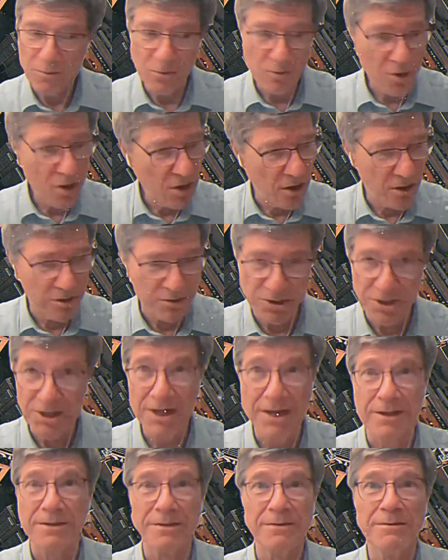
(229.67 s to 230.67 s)
oh
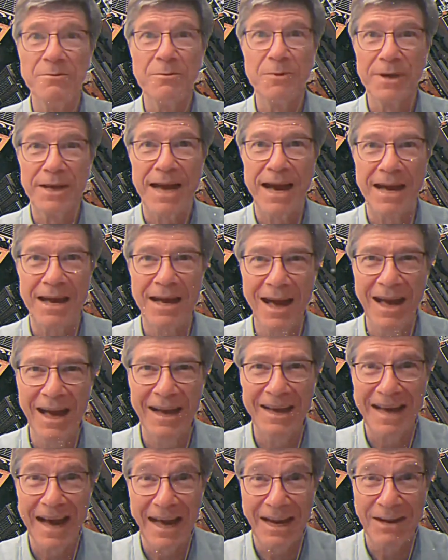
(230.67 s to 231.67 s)
shit, I
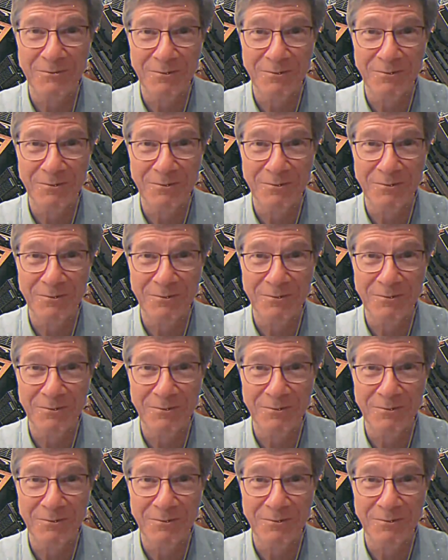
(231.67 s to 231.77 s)
got to